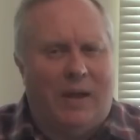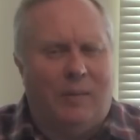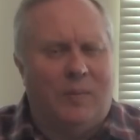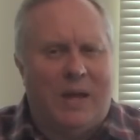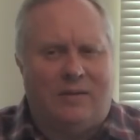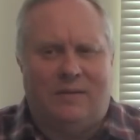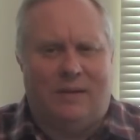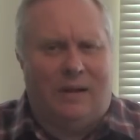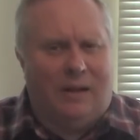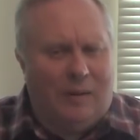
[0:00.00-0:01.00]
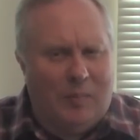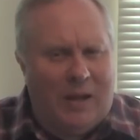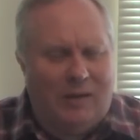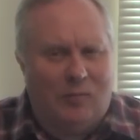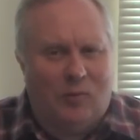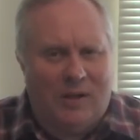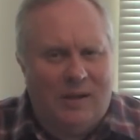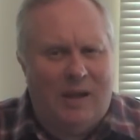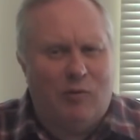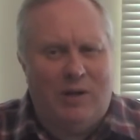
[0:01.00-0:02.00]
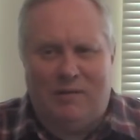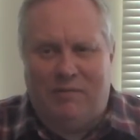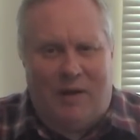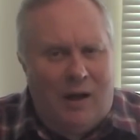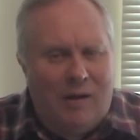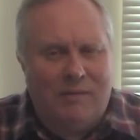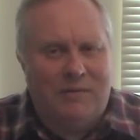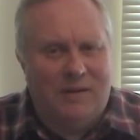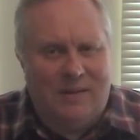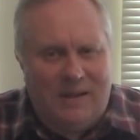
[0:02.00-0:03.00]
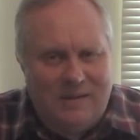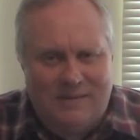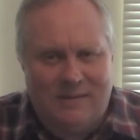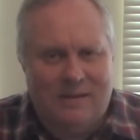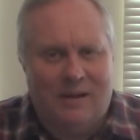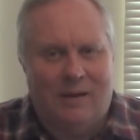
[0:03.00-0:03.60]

That's I'm like, really? Have we devolved to this?